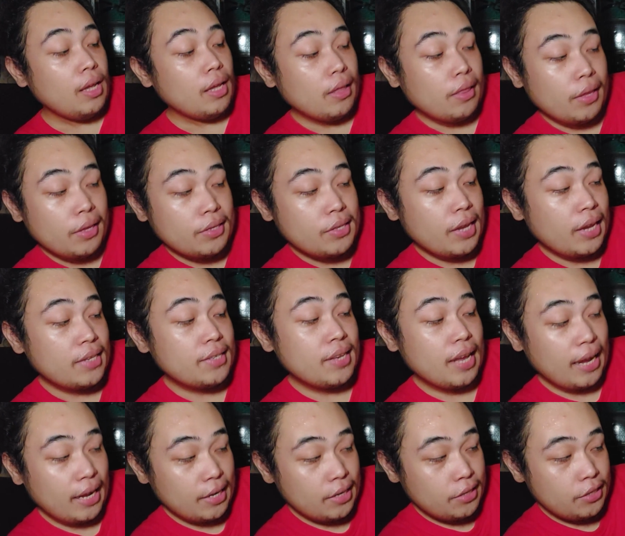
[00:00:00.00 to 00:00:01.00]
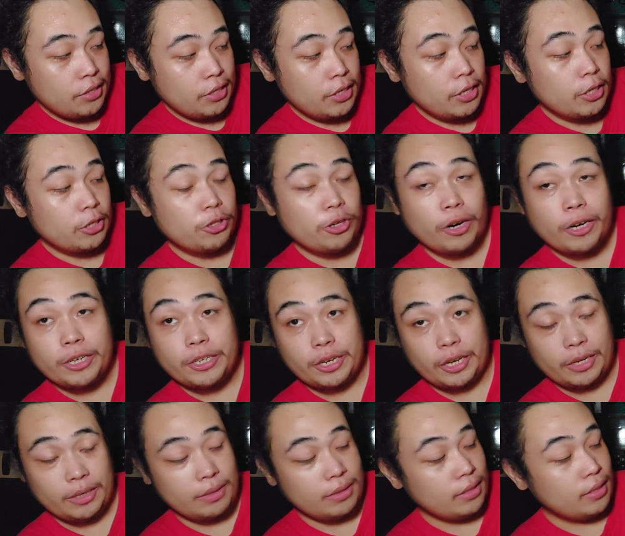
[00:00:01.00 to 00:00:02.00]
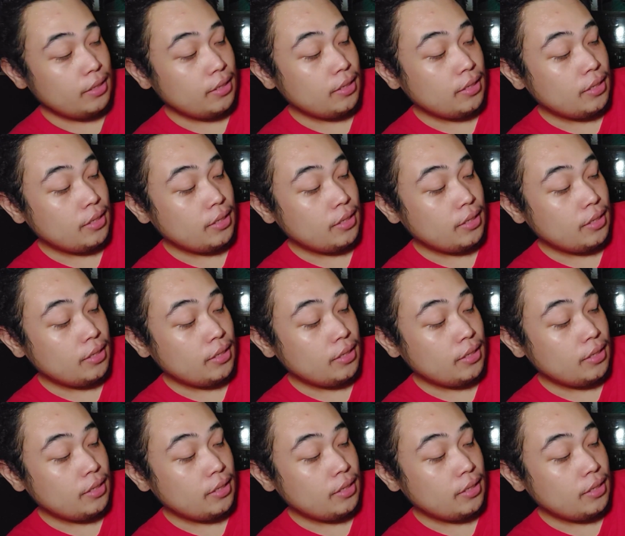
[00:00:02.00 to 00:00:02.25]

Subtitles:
This has AC charging,